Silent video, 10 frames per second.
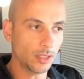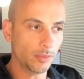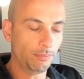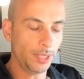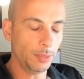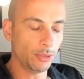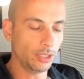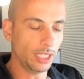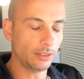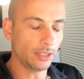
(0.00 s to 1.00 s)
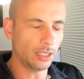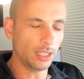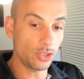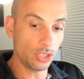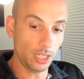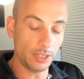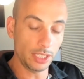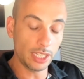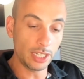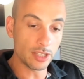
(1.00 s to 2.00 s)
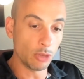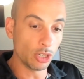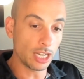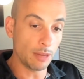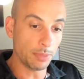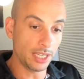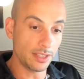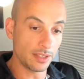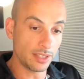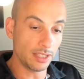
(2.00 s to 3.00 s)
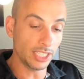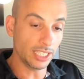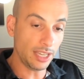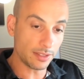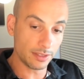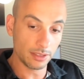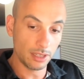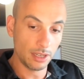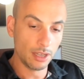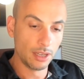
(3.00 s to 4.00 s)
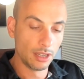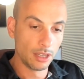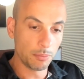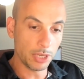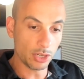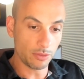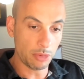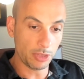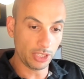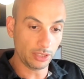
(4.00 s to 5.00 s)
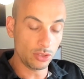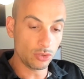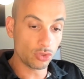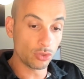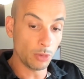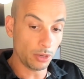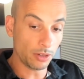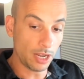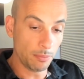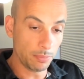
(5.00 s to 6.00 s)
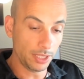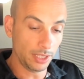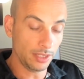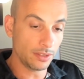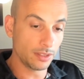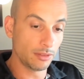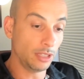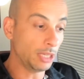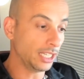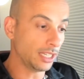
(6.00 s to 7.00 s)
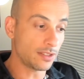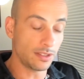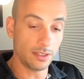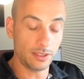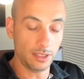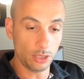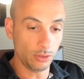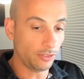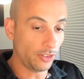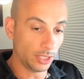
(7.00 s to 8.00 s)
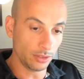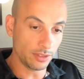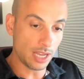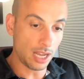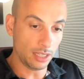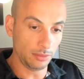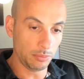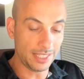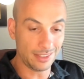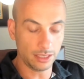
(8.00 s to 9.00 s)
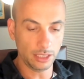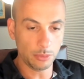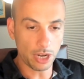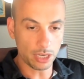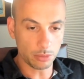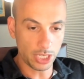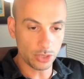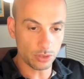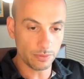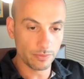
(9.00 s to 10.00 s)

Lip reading: people that are engineering. And in smaller companies, it's even less. Because remember that in smaller companies, in many cases, the CEO, the founders are basically the product manager.